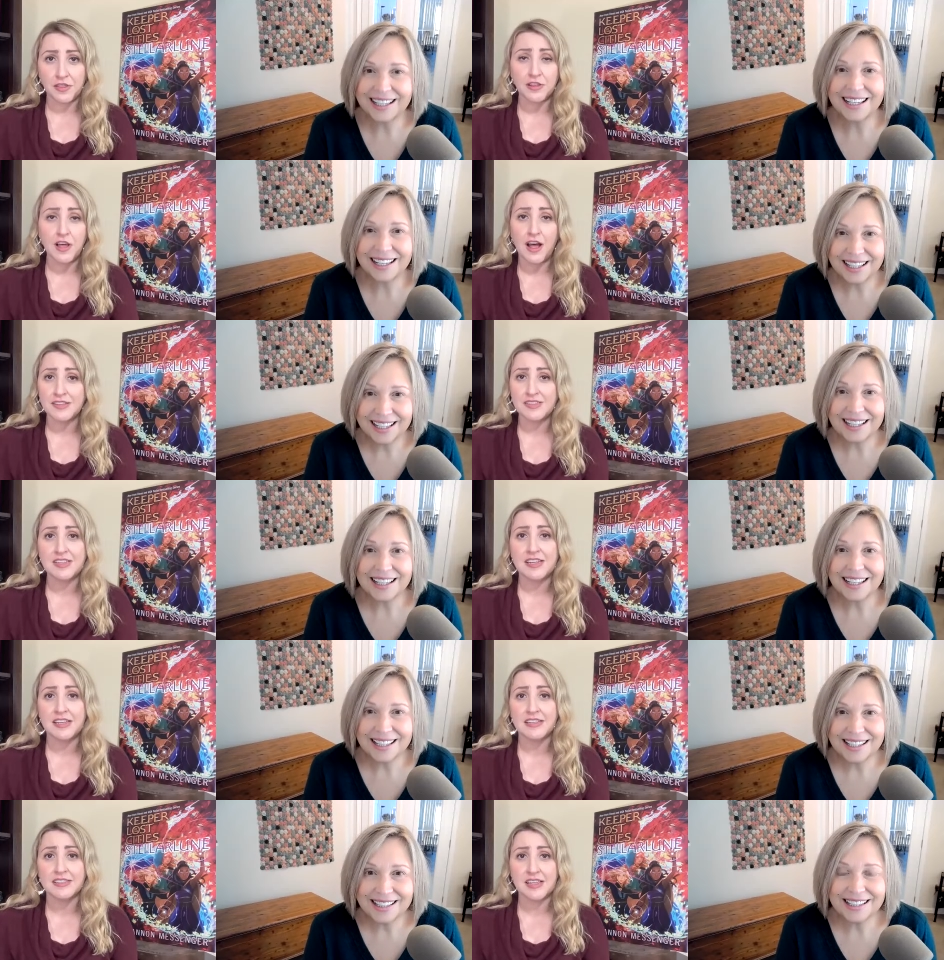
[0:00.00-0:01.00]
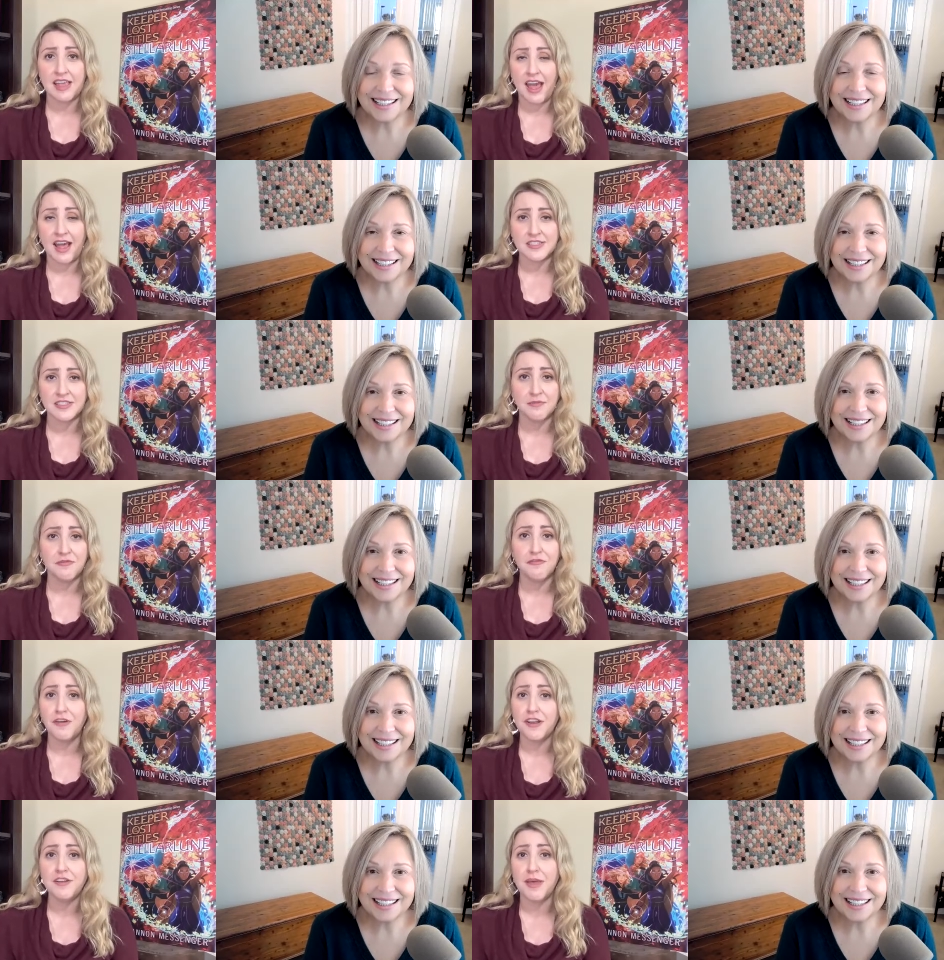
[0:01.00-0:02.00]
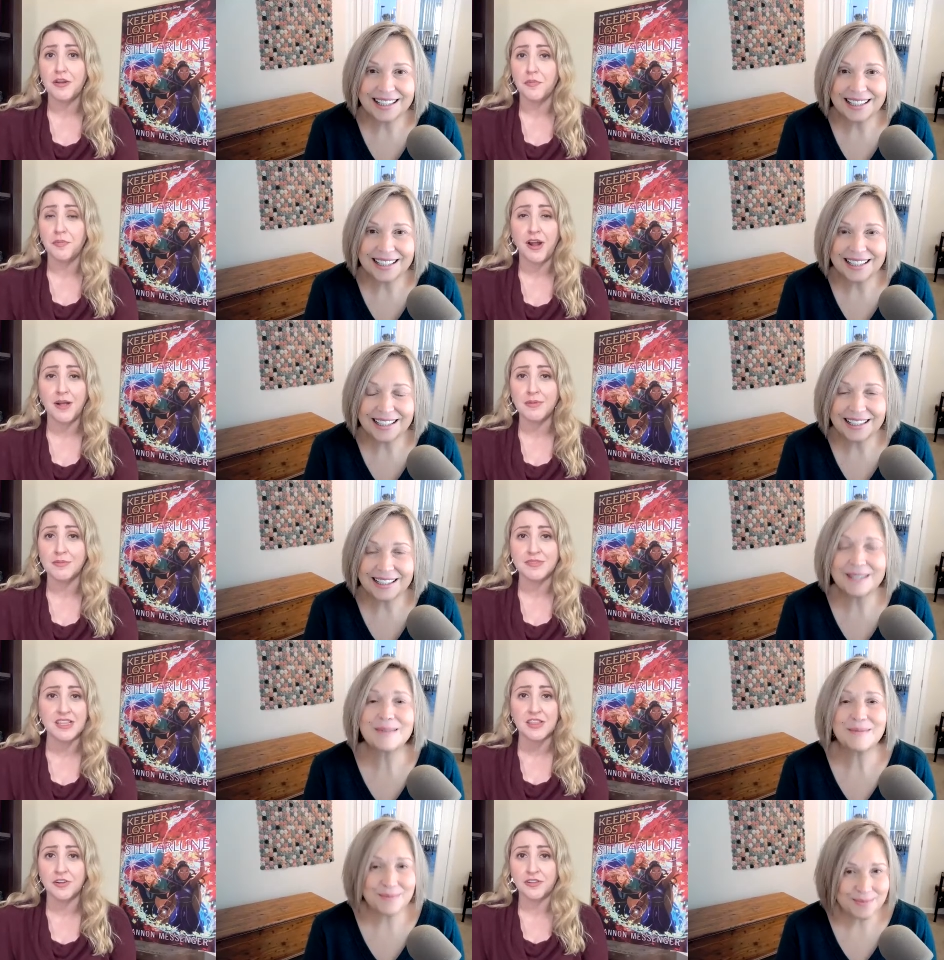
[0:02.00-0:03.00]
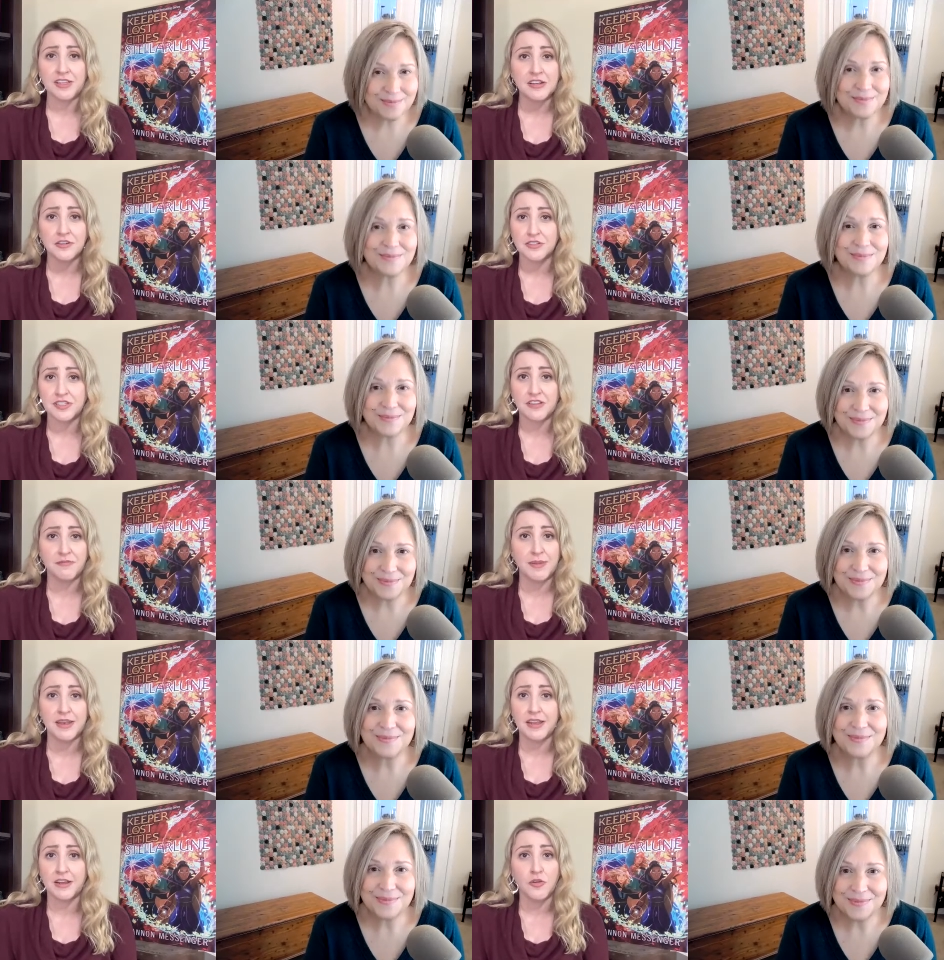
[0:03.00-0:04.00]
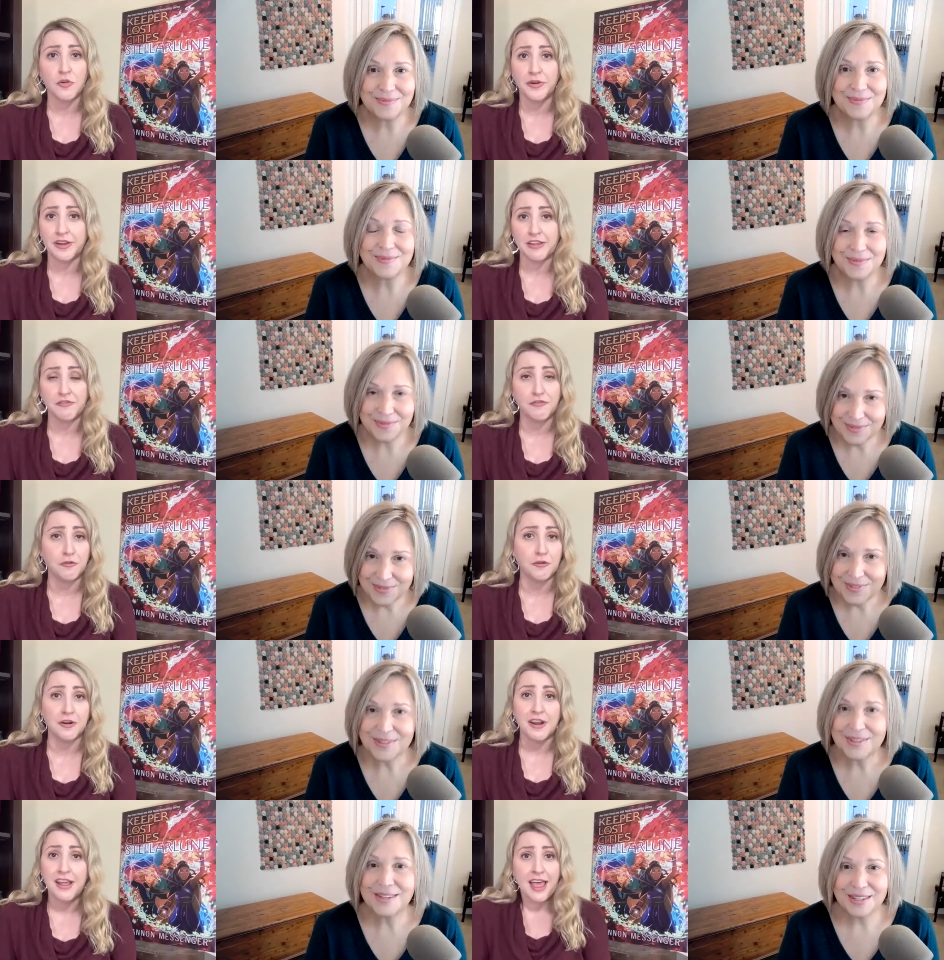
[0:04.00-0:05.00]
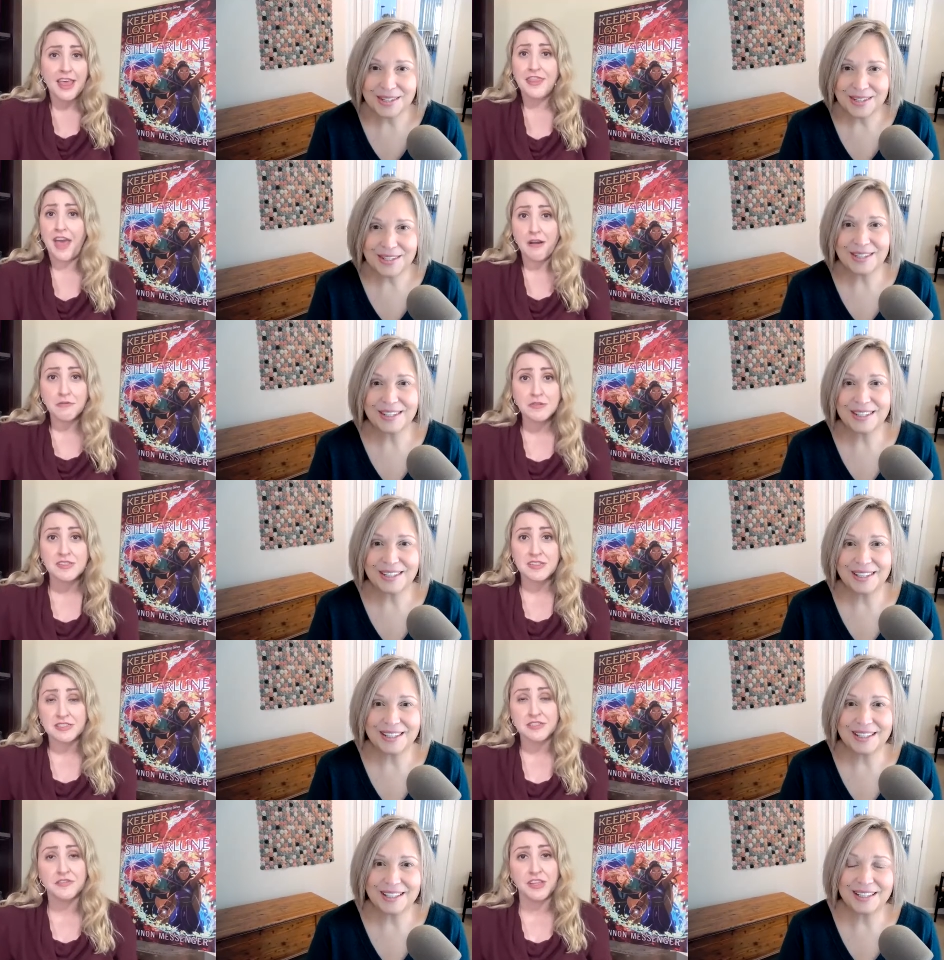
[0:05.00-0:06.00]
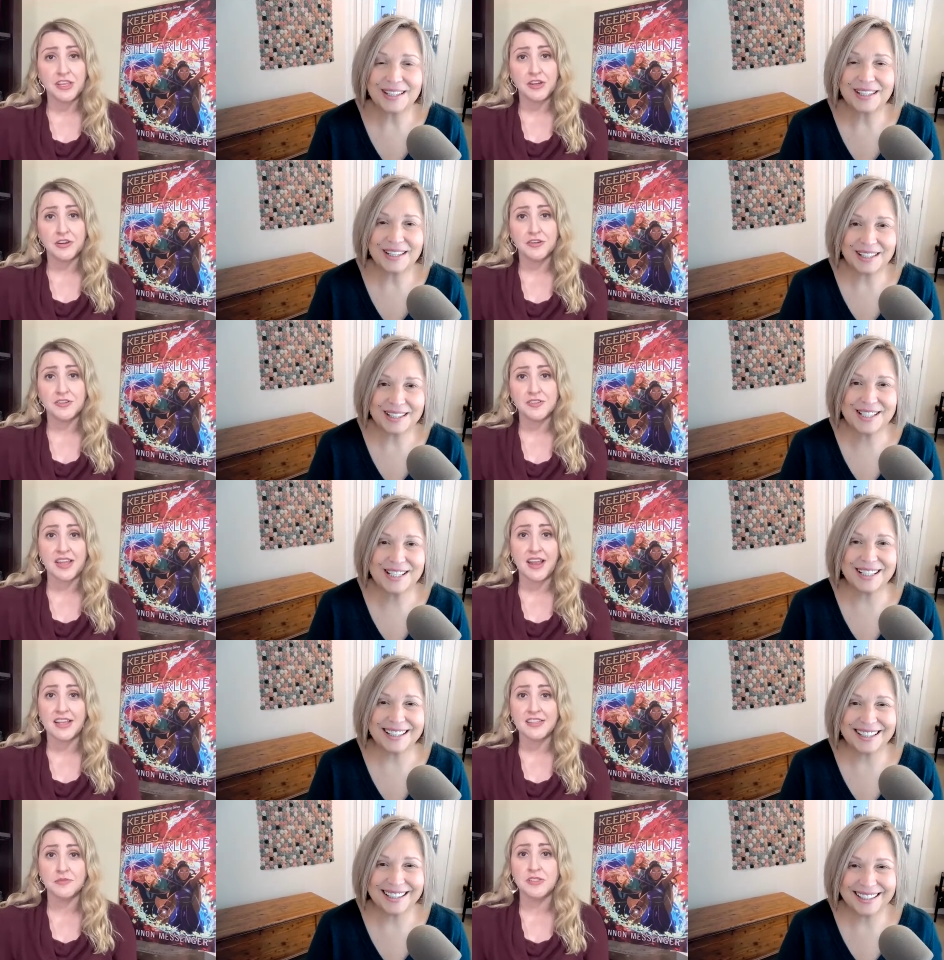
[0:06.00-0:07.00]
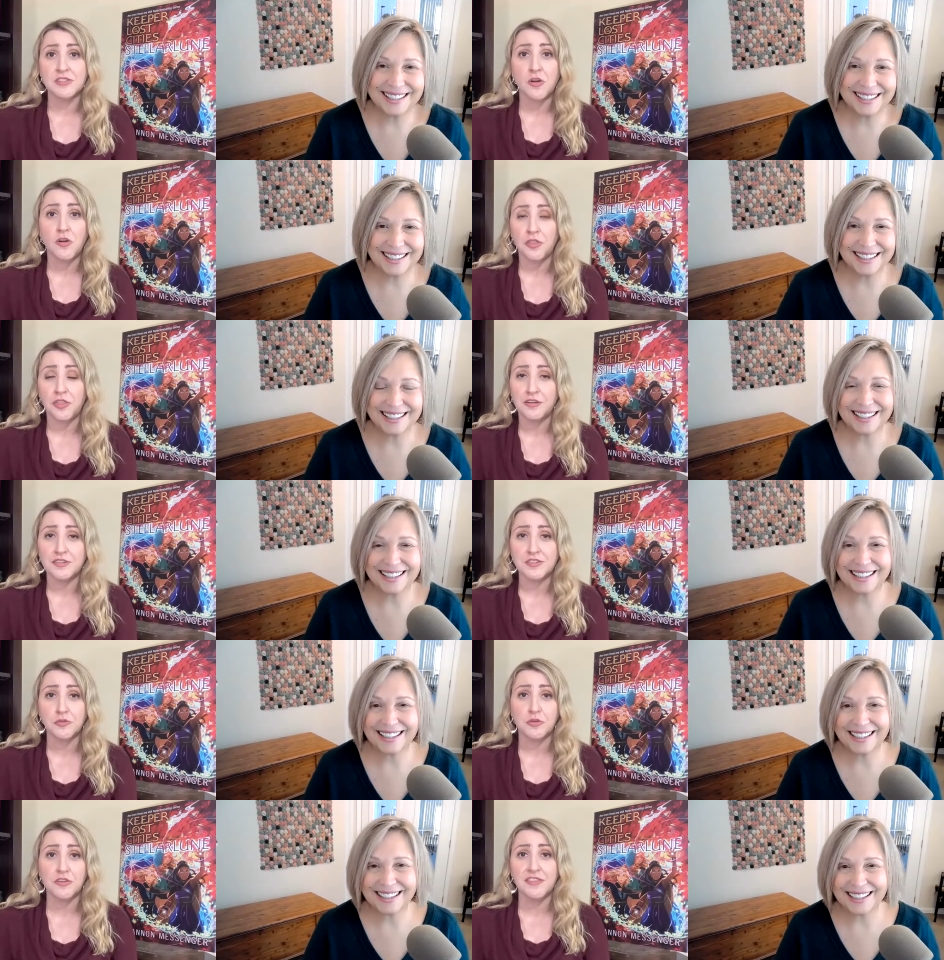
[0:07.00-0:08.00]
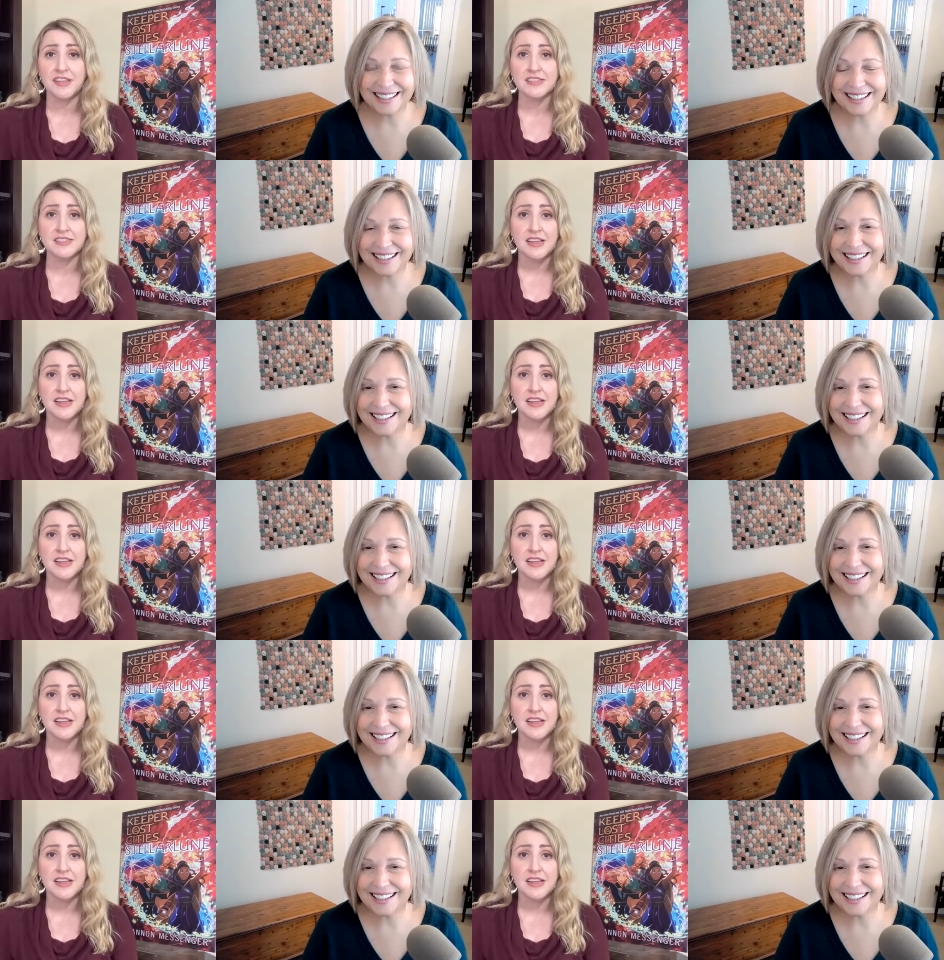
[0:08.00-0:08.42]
Speaker 1: Lost Cities has some fundamental problems that their leaders have been ignoring for thousands of years. And as a result, there's sort of these